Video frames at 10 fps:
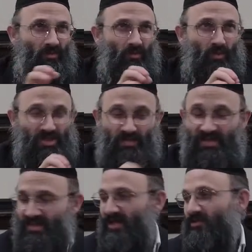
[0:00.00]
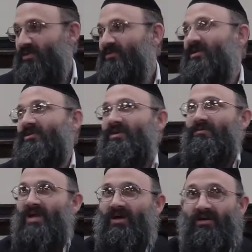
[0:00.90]
what's being said here in the Torah.
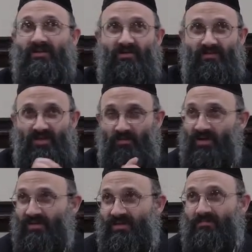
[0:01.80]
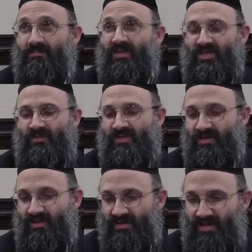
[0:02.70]
We're not going to delve into the pratim, but this is what the
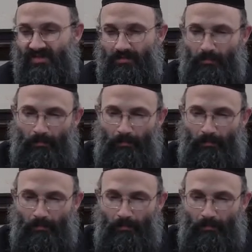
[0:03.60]
Zohar says.